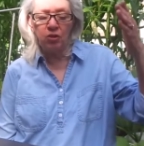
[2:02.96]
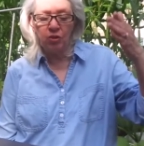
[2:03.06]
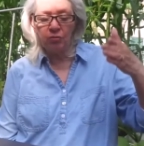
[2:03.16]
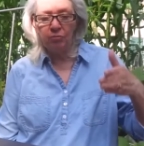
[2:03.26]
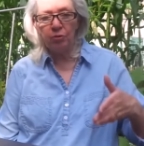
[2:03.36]
year
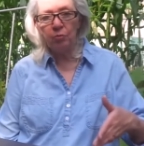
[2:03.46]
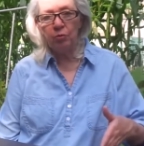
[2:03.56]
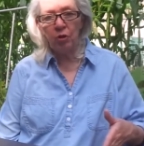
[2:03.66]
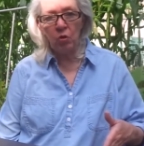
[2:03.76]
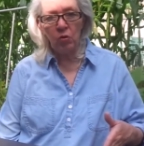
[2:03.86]
the fruit will
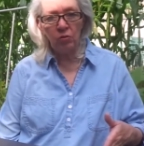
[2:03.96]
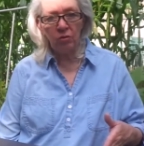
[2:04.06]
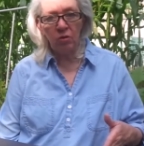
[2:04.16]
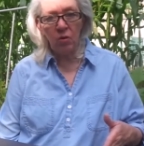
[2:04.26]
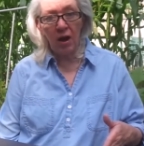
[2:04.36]

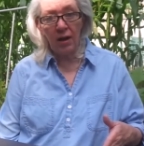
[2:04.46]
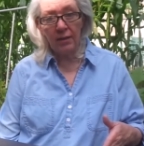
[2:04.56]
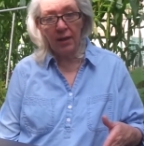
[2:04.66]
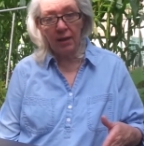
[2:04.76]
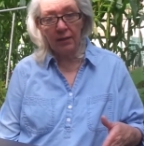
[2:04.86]
grow on
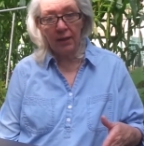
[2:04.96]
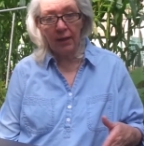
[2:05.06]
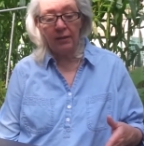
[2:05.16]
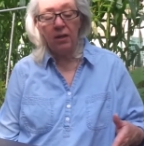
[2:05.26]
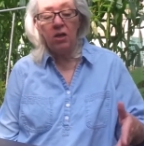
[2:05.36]
that
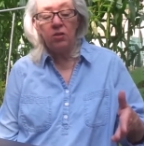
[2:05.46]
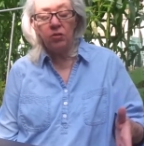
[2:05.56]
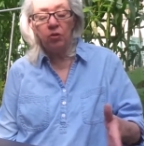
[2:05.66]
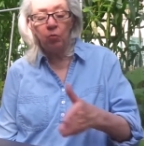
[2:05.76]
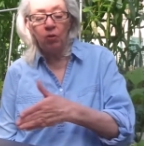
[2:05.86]
cane. So
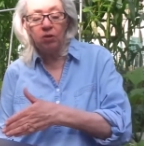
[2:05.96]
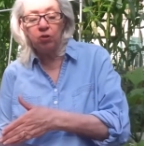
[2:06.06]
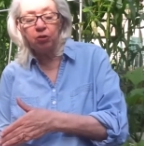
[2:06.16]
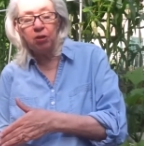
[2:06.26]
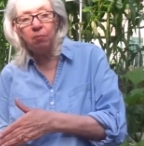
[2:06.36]
you want
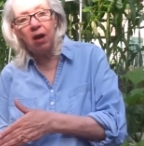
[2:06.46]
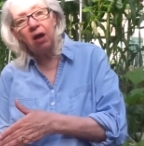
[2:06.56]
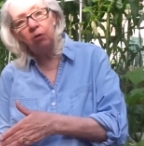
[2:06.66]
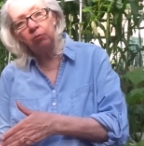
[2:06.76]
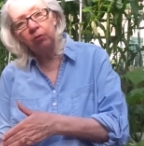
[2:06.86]
to trim
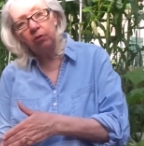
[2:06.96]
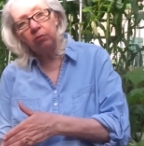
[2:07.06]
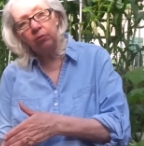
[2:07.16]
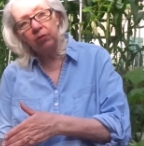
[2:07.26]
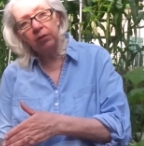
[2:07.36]
out
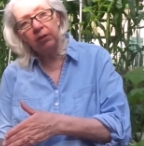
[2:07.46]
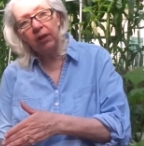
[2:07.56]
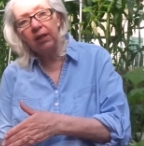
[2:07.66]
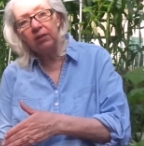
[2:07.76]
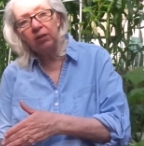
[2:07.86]
those
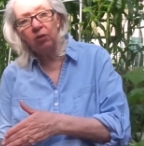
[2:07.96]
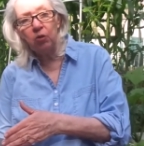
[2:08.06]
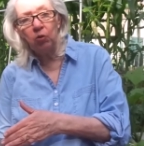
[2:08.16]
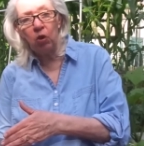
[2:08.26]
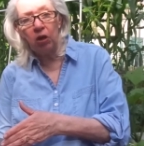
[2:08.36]
canes that are
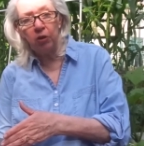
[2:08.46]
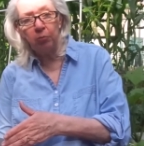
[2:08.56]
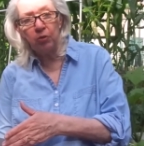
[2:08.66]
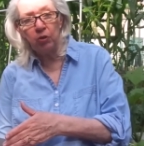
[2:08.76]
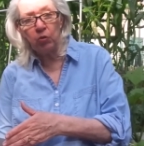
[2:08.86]
no longer
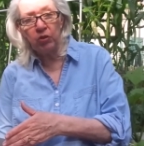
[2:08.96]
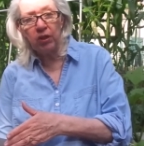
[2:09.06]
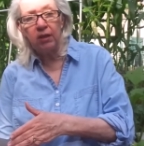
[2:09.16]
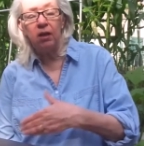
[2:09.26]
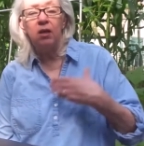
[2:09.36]

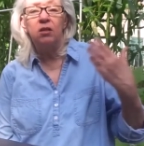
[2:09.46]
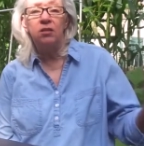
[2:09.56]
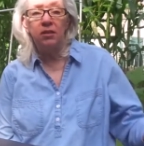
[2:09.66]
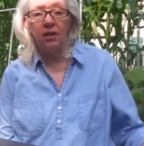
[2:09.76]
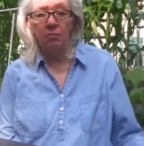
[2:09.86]
producing
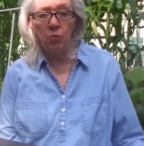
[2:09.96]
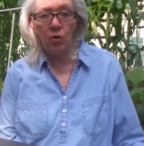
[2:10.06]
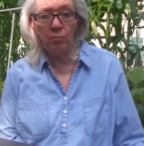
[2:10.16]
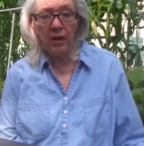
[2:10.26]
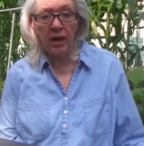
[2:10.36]
to get more
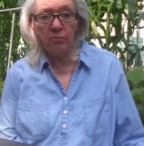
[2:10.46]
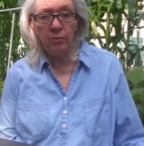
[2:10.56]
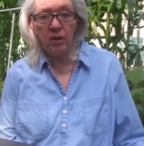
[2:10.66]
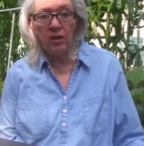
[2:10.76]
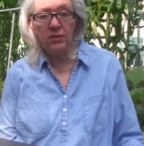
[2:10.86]

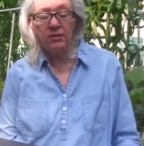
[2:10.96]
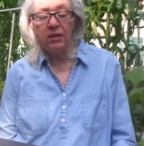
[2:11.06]
blackberries.